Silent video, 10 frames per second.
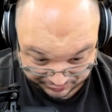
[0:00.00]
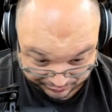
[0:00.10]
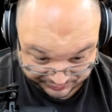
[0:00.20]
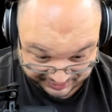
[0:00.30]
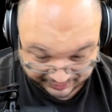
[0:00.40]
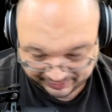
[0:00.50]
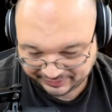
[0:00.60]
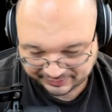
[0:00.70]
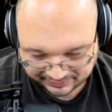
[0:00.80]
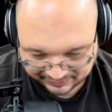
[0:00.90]
to New
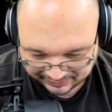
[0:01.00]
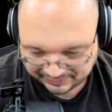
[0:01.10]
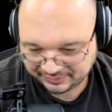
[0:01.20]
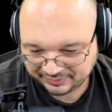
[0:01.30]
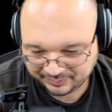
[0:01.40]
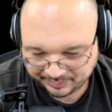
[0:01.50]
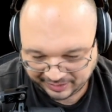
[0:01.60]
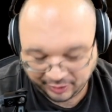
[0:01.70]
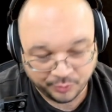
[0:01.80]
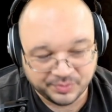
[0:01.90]
Zealand. But
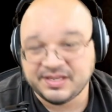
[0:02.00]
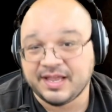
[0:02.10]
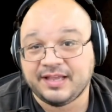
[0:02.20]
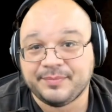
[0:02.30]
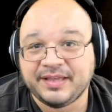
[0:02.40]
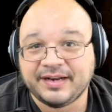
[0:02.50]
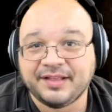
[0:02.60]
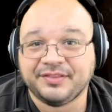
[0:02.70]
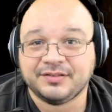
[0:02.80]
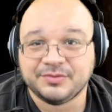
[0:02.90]
I hope one day I can make it
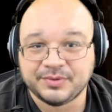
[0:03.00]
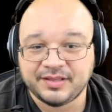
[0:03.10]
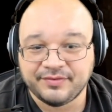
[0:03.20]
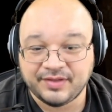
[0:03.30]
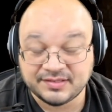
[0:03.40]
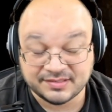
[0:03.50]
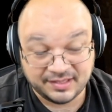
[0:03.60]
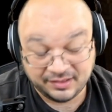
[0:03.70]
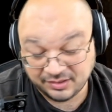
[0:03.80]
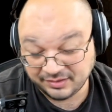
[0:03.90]
out there to one of the events because
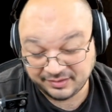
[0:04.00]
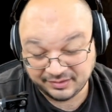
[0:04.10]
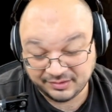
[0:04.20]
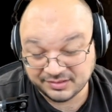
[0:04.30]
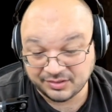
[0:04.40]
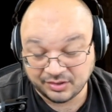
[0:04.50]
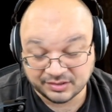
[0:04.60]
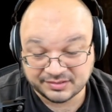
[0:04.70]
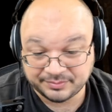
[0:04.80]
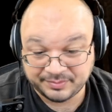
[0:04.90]
they look, it looks
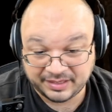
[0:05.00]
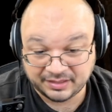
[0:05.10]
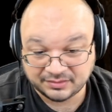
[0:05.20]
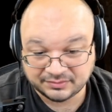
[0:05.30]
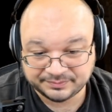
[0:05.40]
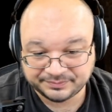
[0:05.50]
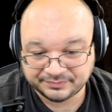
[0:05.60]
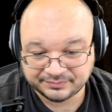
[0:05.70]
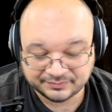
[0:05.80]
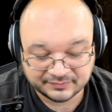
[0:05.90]
awesome, man.
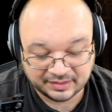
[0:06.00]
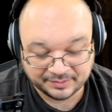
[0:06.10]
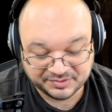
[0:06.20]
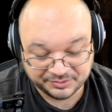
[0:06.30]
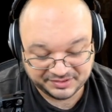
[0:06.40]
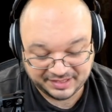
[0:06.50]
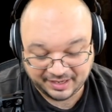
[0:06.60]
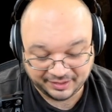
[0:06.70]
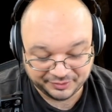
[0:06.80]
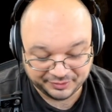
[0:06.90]
I'm so sad
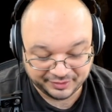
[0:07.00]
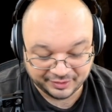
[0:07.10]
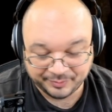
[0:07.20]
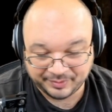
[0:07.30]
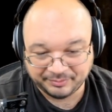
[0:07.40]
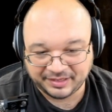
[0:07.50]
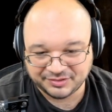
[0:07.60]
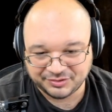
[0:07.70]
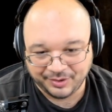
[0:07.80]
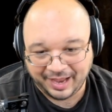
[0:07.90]
I couldn't go, but I'm like
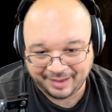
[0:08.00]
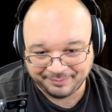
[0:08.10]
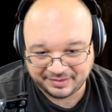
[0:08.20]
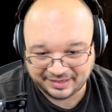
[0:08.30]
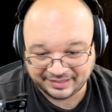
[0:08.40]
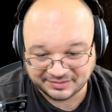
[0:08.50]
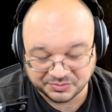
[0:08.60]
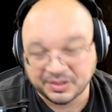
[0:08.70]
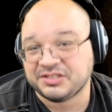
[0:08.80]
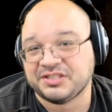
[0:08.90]
so happy that I get to
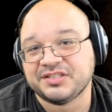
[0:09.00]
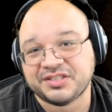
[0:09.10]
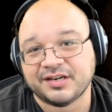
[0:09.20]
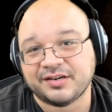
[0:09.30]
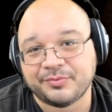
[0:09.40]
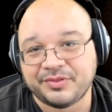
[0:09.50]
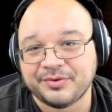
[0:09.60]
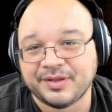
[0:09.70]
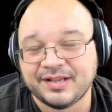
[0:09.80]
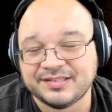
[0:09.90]
watch it and share it with you
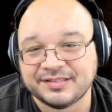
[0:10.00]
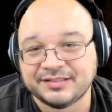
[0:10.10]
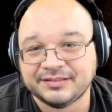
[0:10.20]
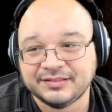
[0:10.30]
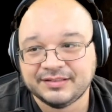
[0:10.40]
guys. So,